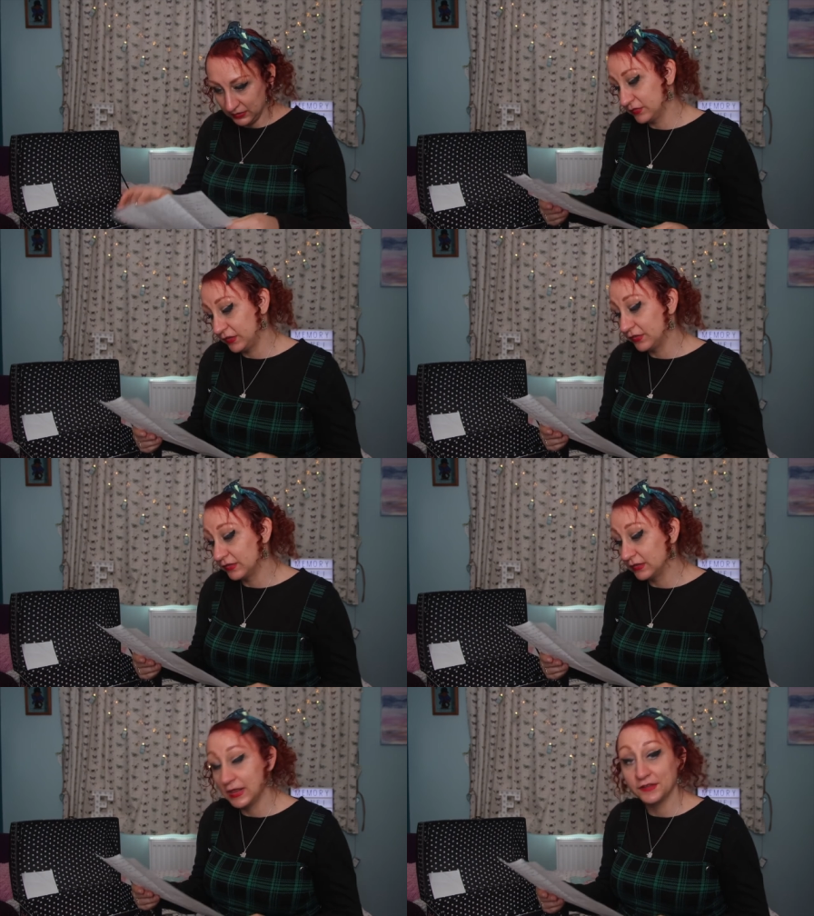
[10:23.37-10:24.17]
This
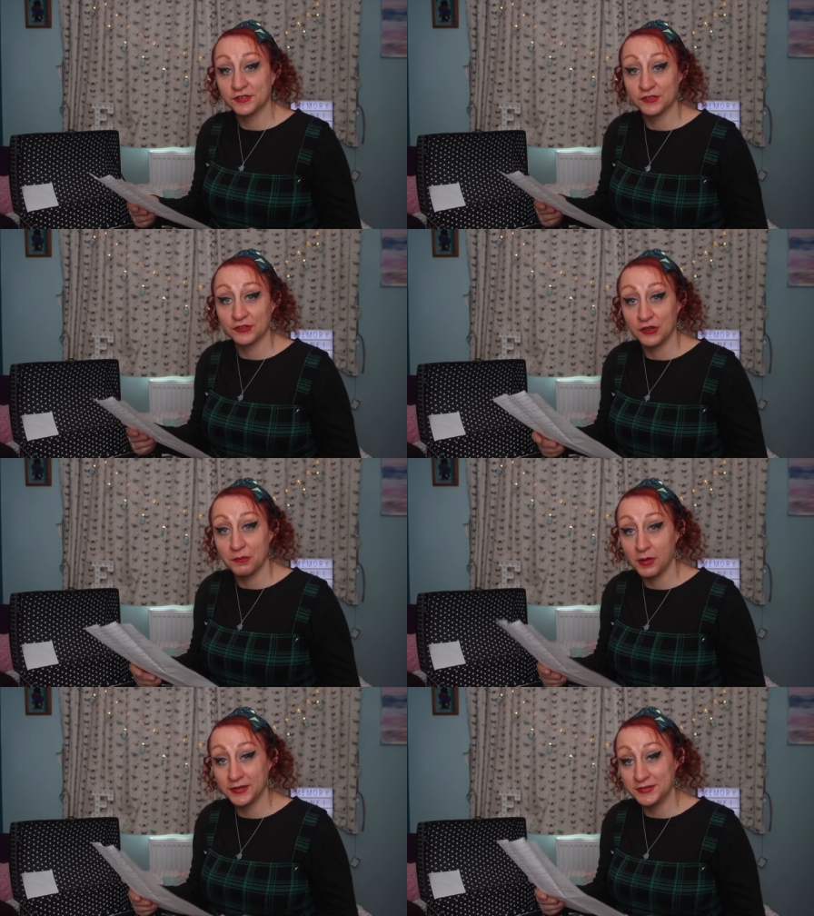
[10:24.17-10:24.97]
is a letter
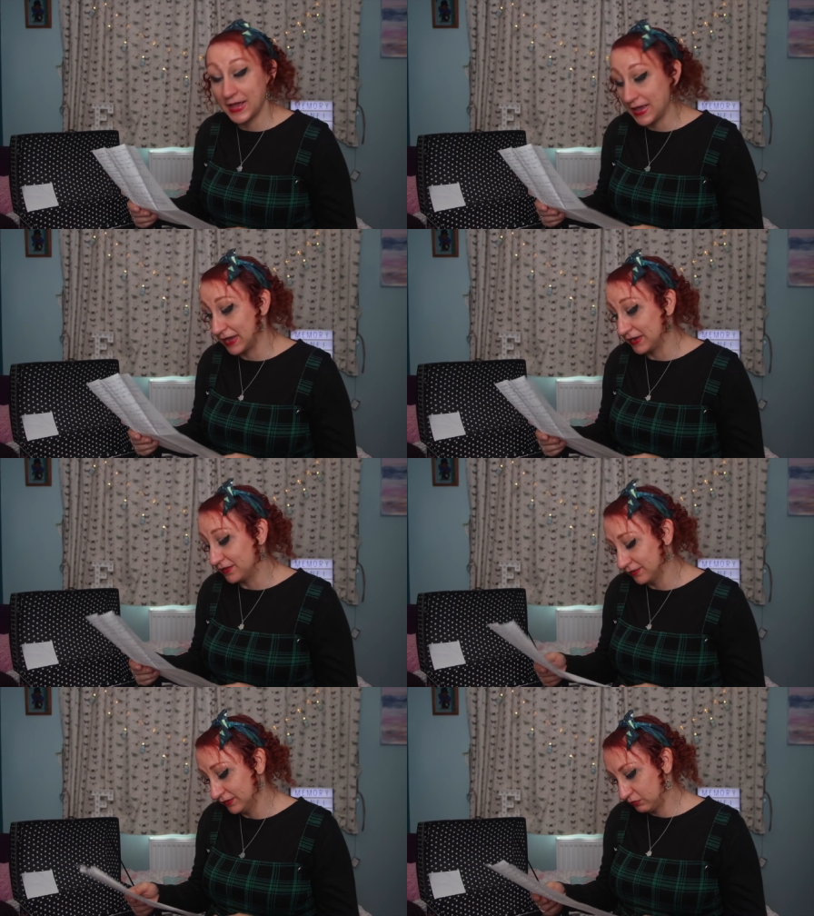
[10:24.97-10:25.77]
that my
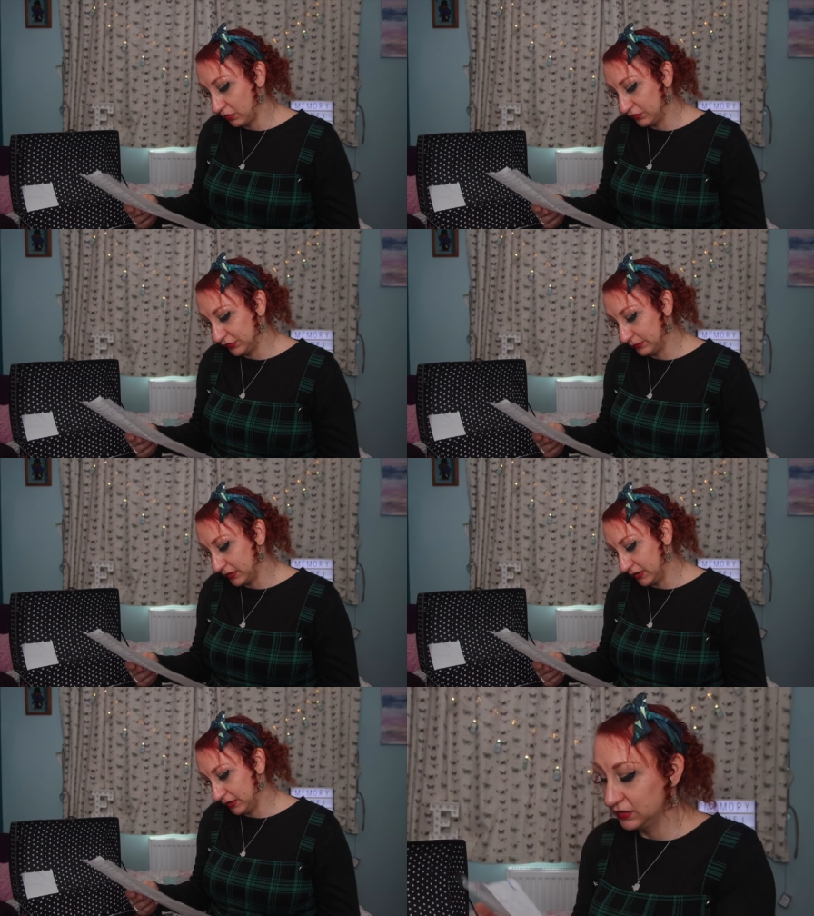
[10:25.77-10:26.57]
nan wrote to
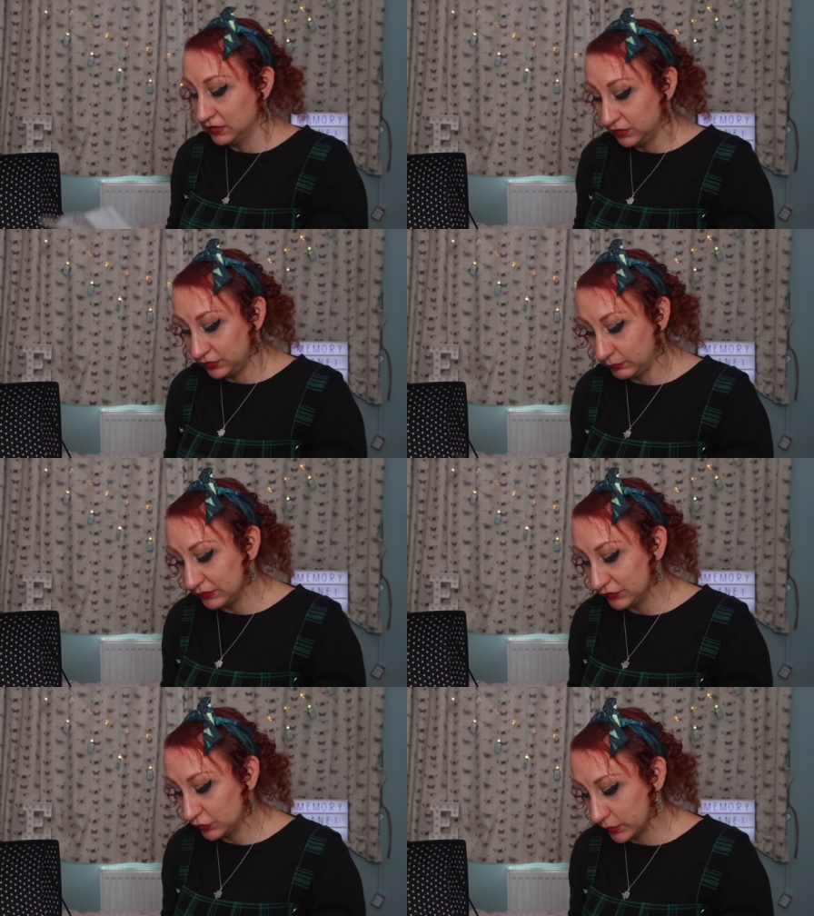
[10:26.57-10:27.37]
me. She
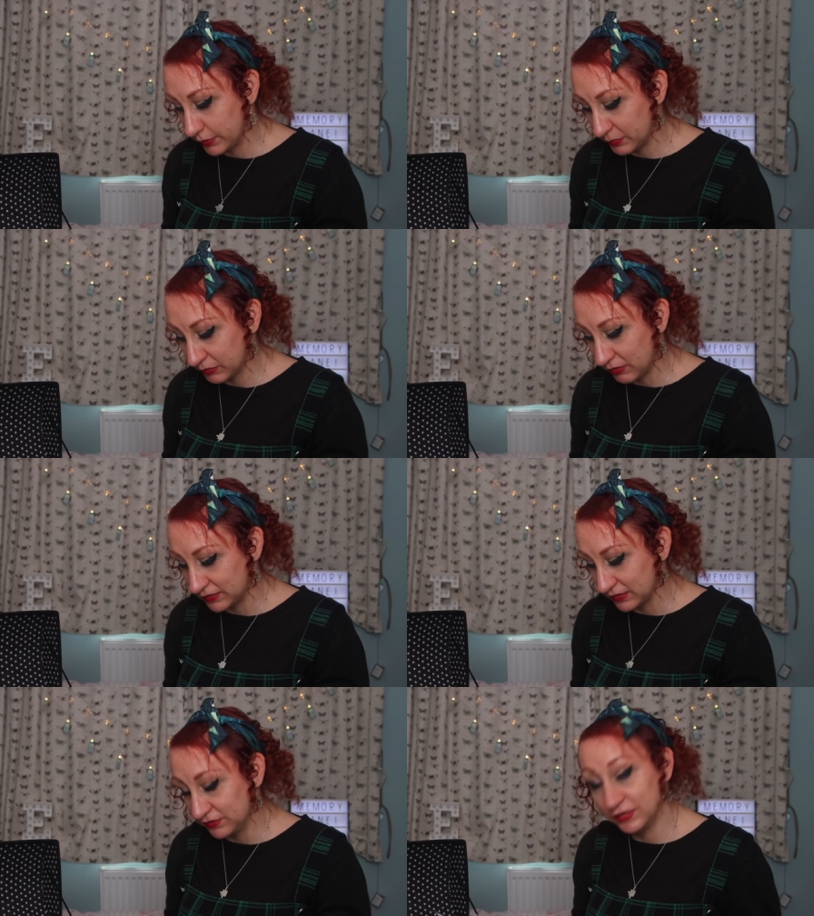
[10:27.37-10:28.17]
went to Norway with my
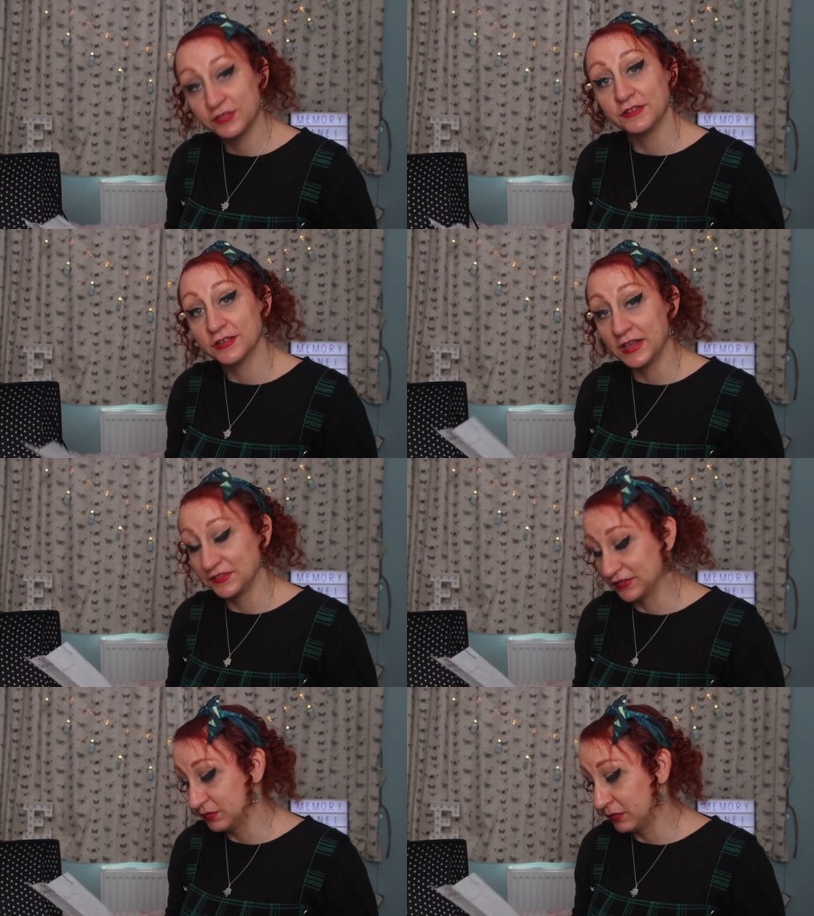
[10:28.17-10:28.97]
granddad and she sent a
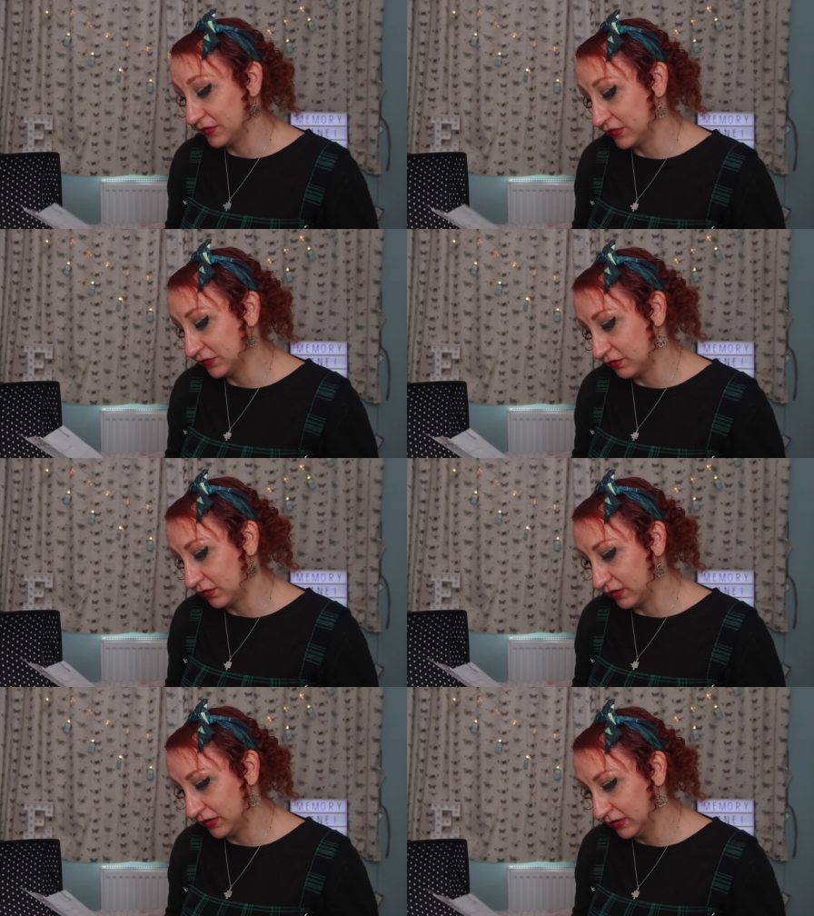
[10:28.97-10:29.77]
letter to my sister and
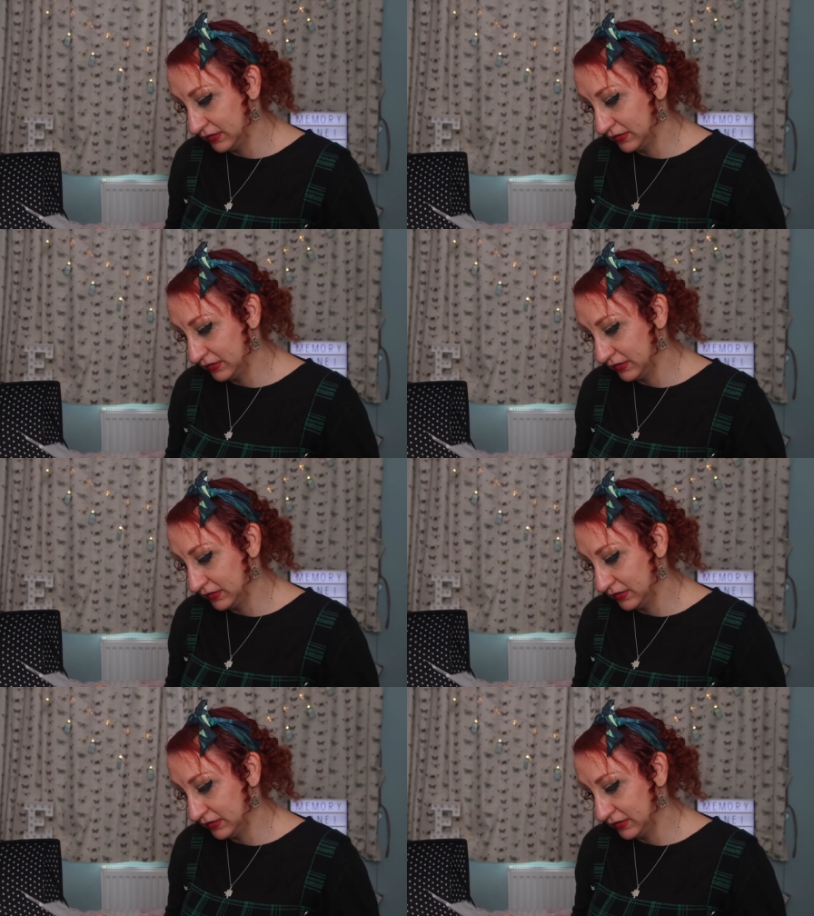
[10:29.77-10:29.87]
I.